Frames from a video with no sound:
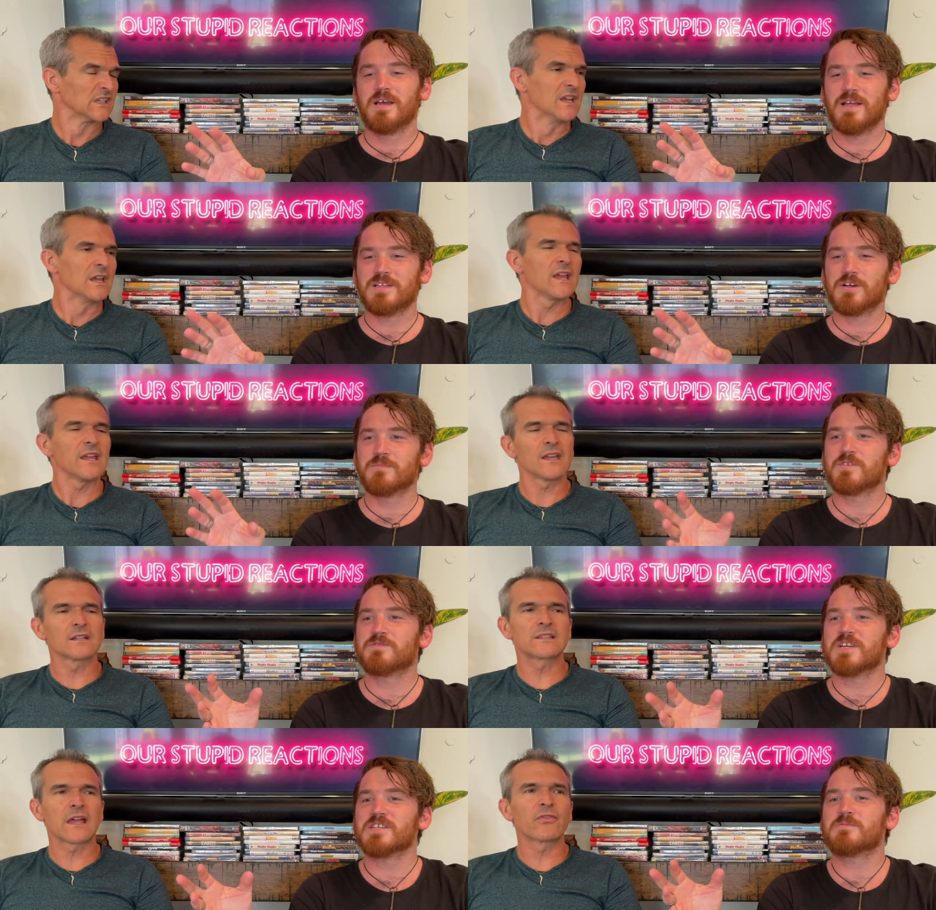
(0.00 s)
Speaker 1: in terms
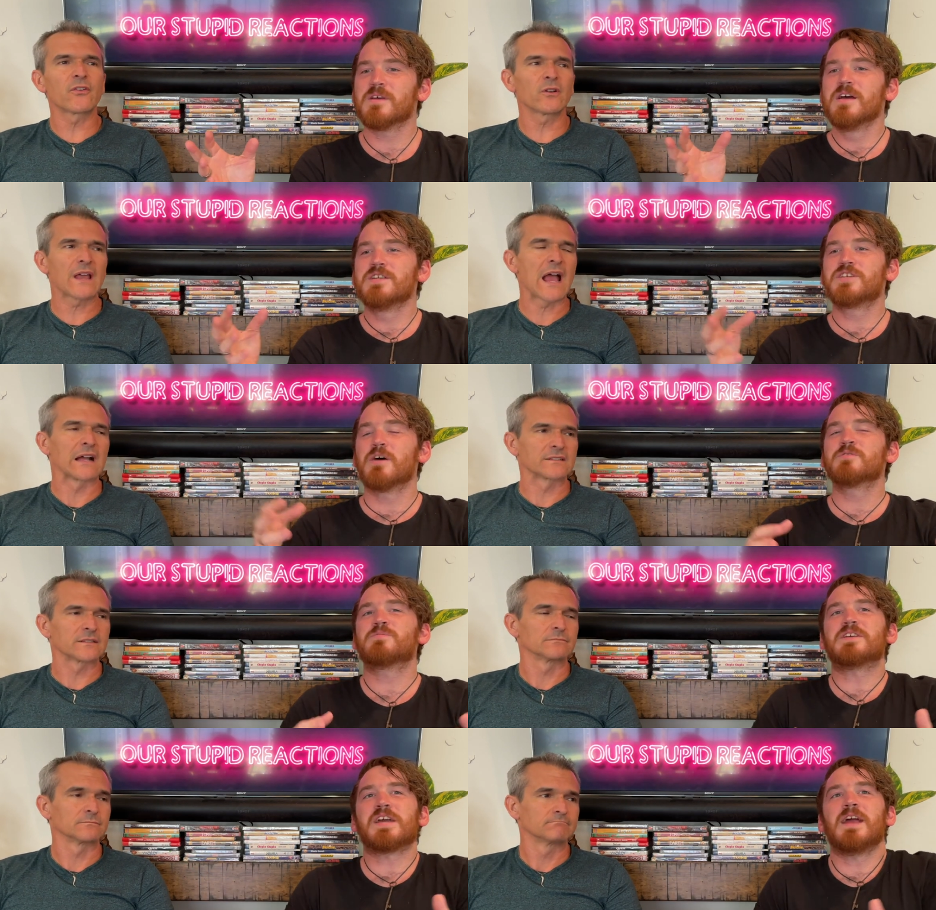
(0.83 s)
of just. That third half. She
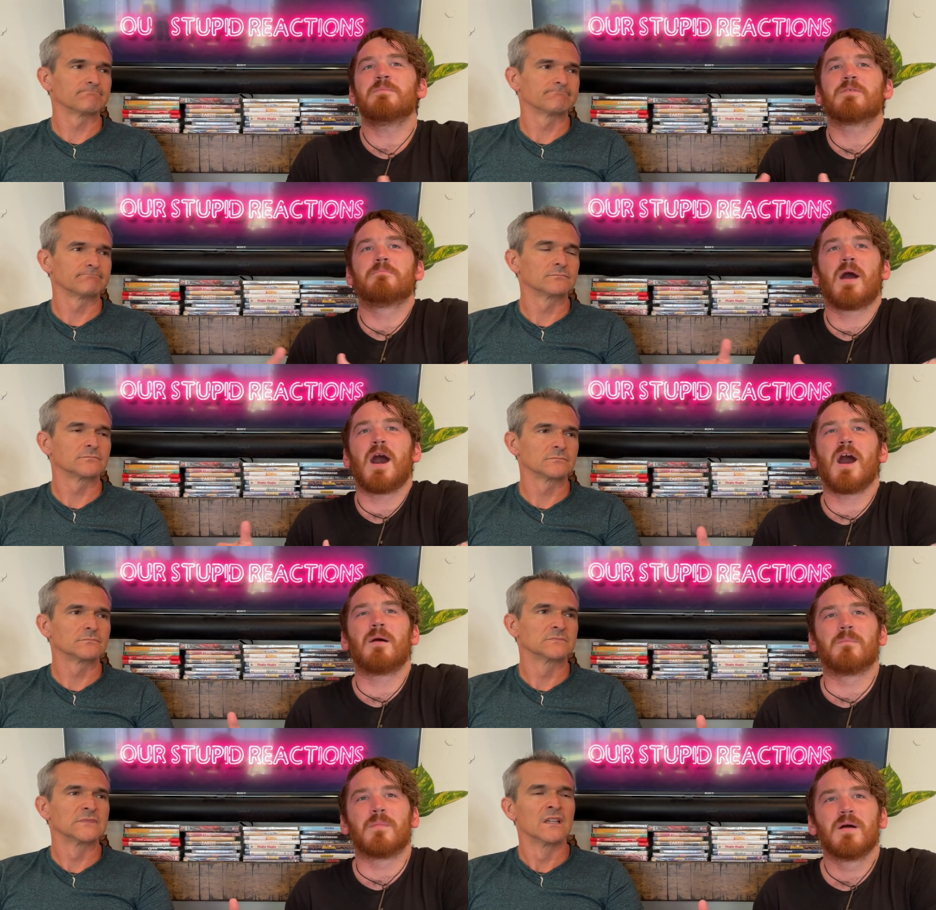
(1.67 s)
almost became the
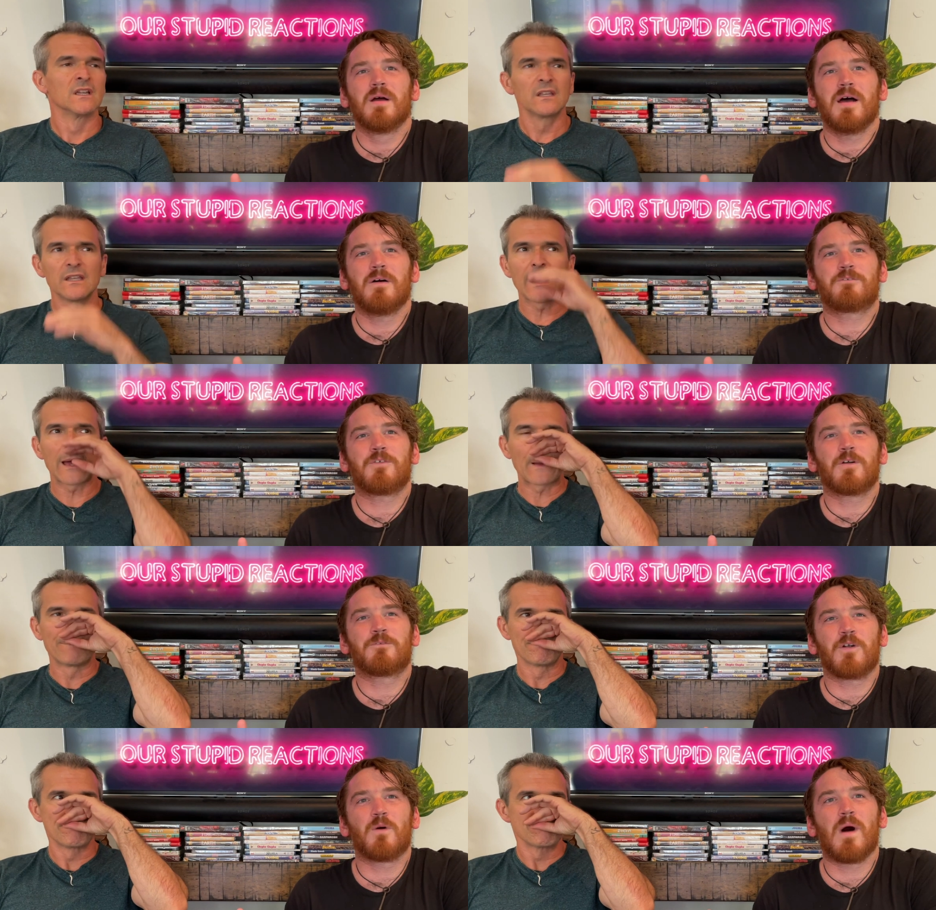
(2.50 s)
mom.
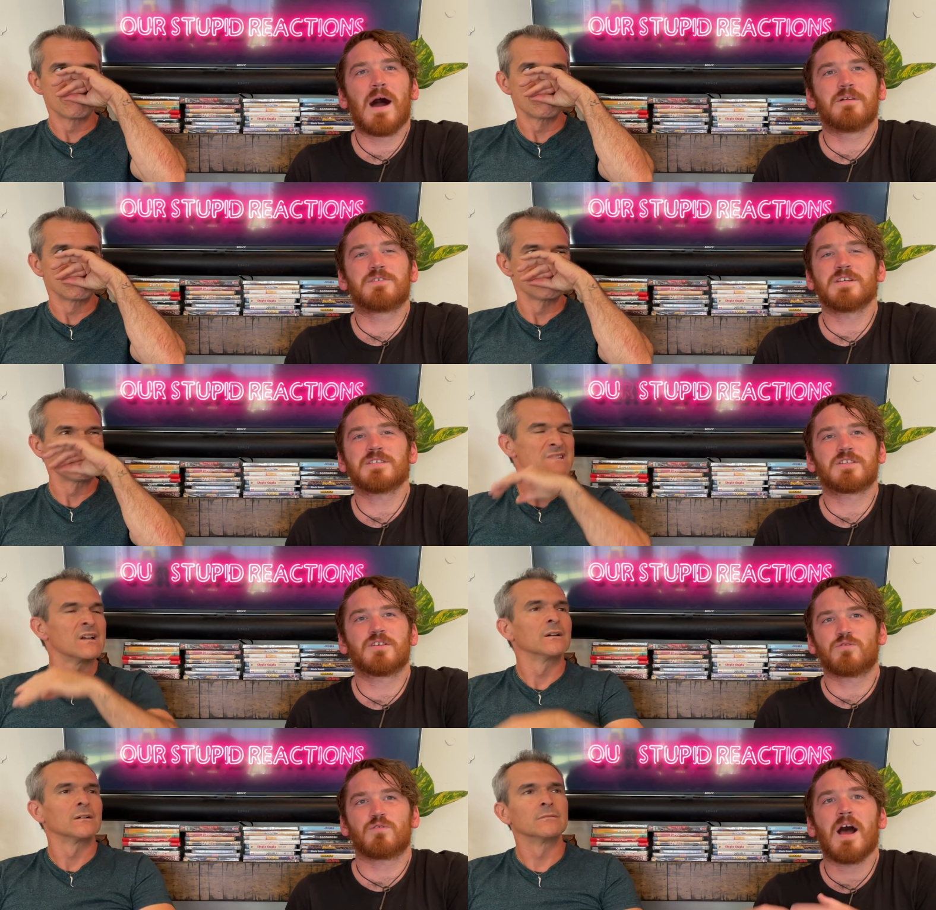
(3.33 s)
Yeah. For a while,
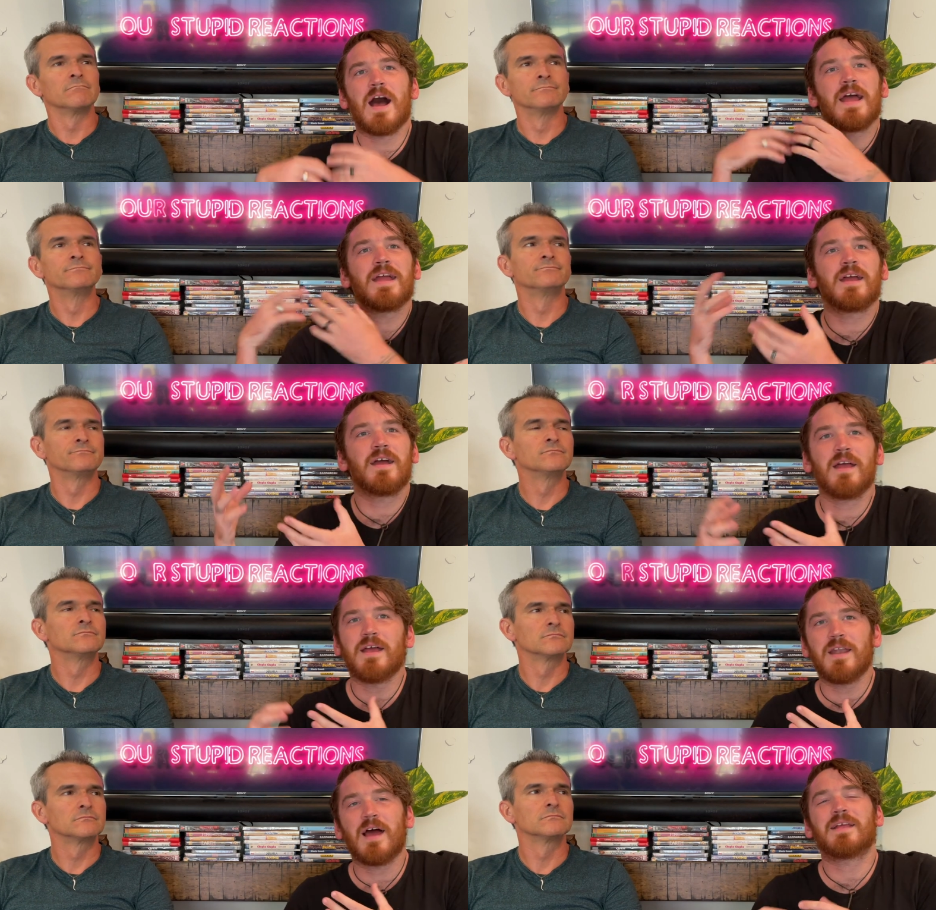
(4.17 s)
just crying,
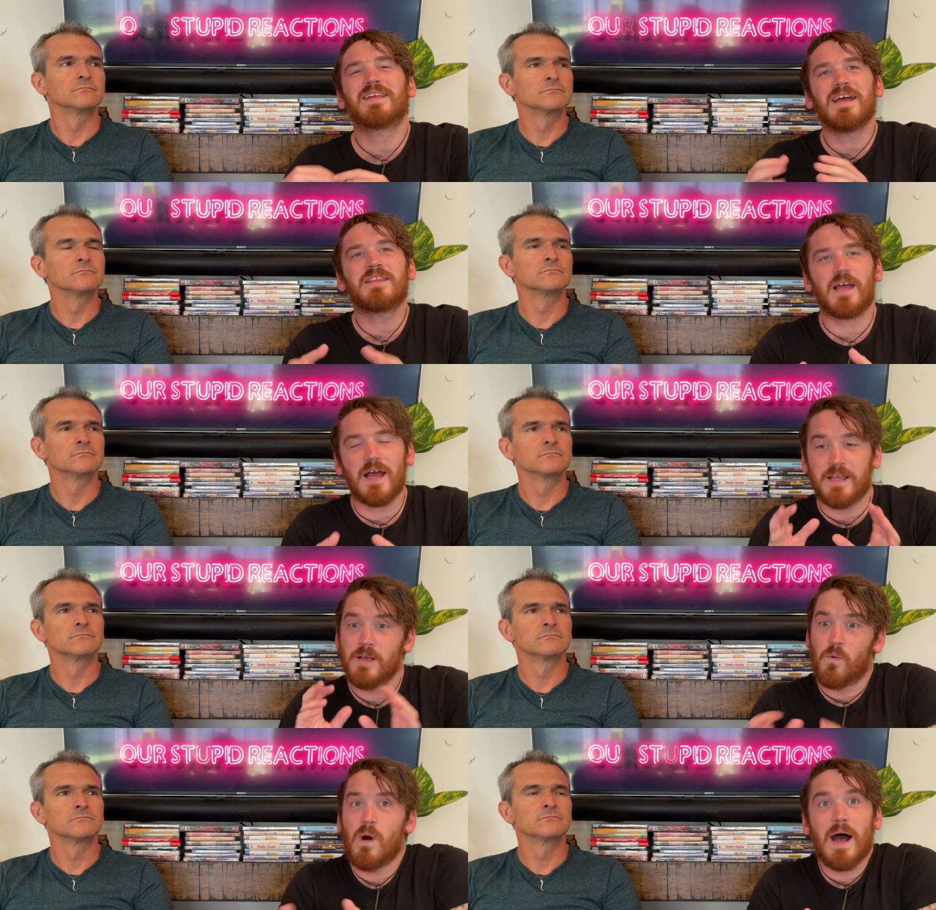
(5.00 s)
and I
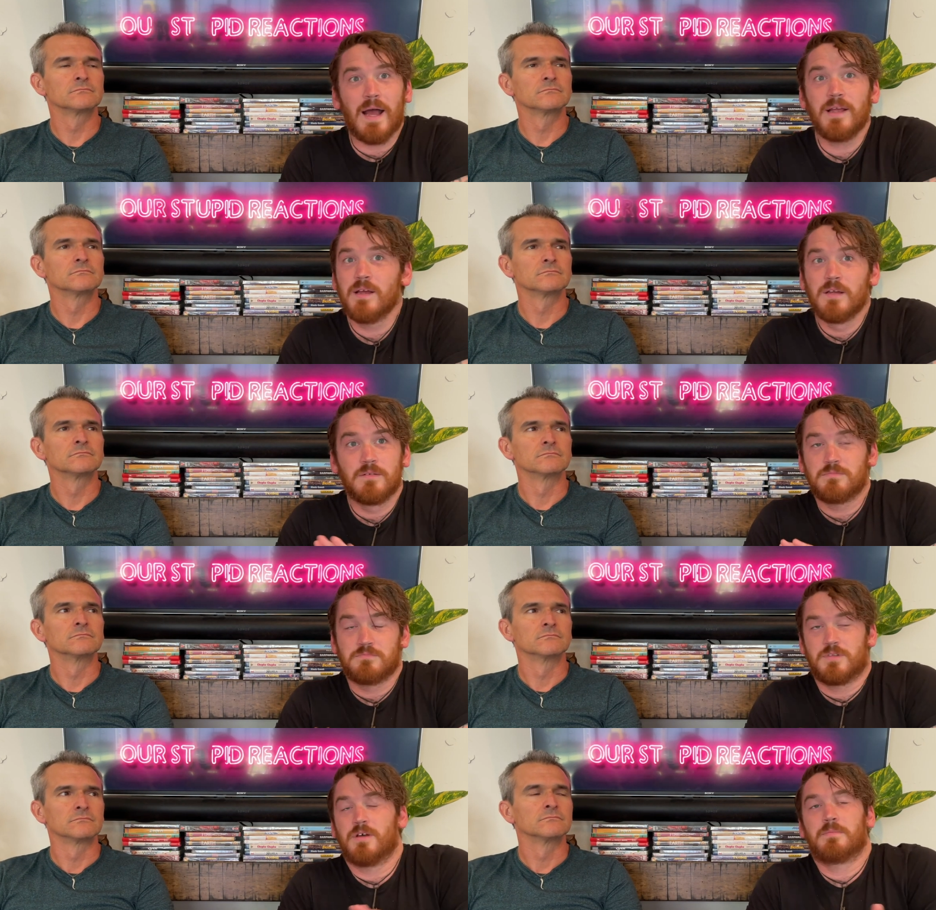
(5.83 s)
get why.
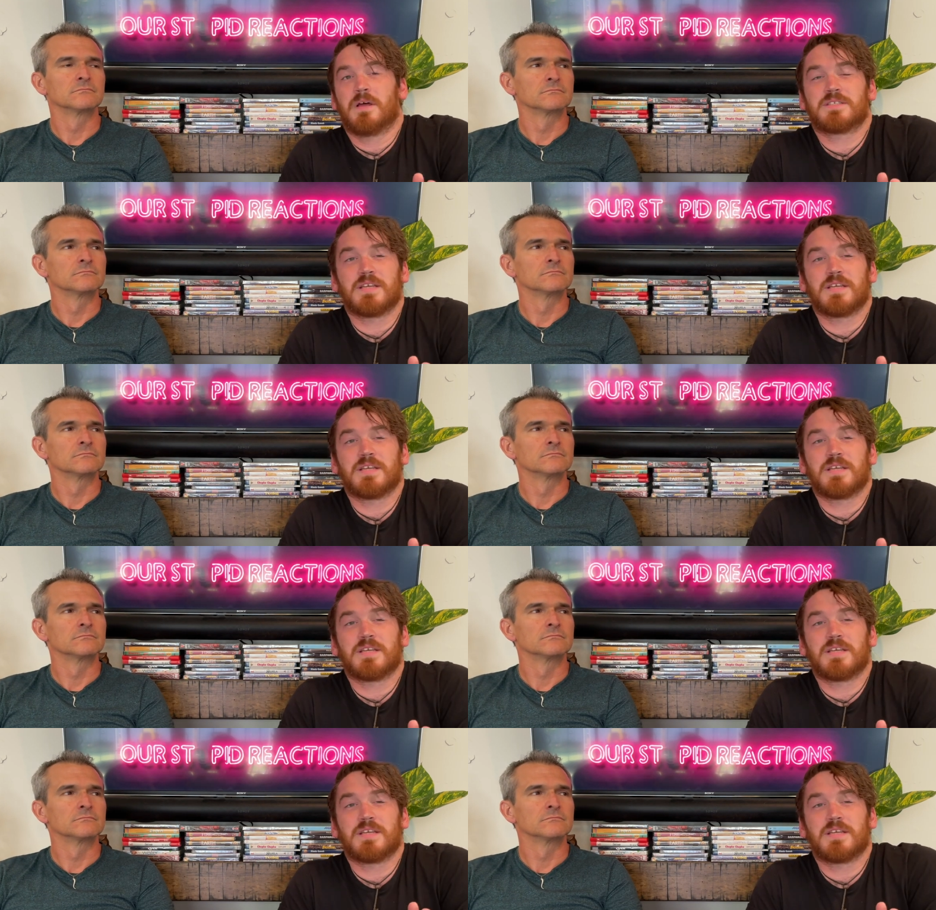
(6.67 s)
I'm not